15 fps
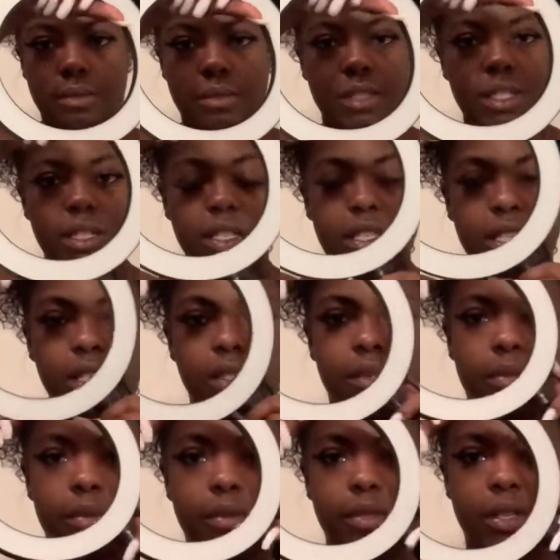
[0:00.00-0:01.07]
It's
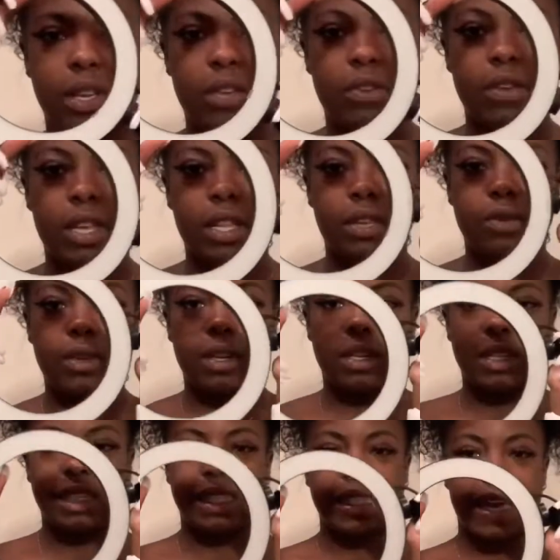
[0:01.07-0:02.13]
adjustable, so you can do it on
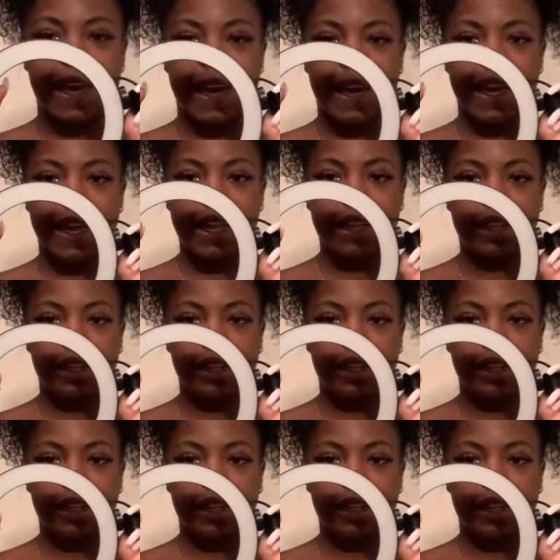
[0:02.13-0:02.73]
the side